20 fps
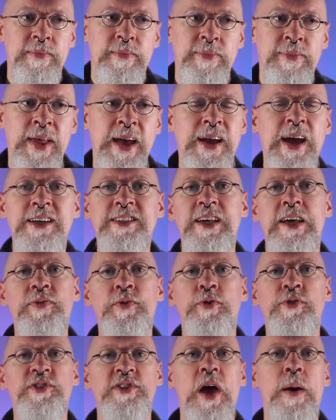like I said,
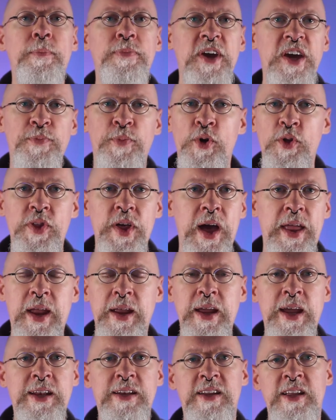there's some people that
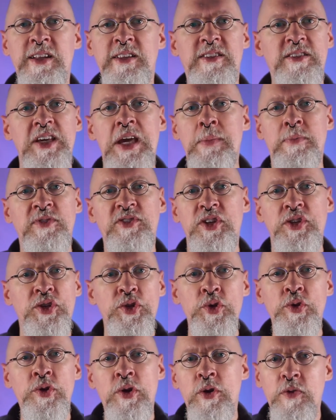it, it, it, seems to
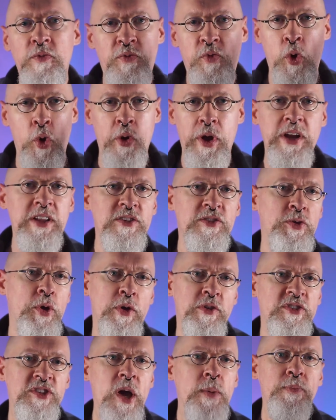do good for it. There are
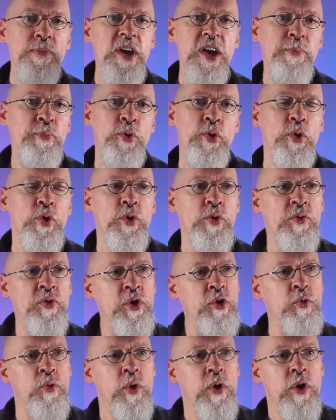some people who
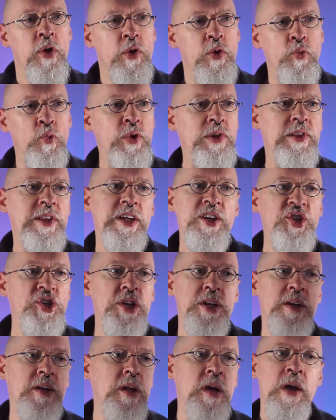their
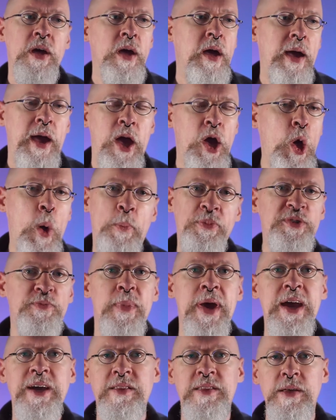religion helps
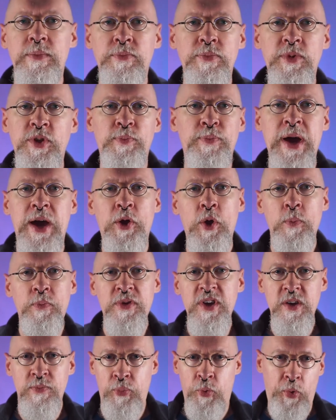make them better
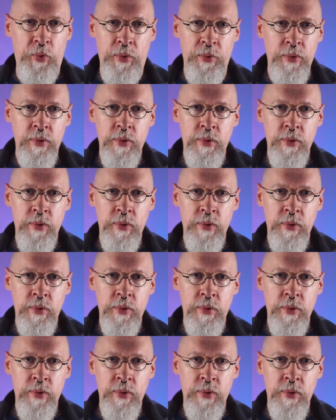people.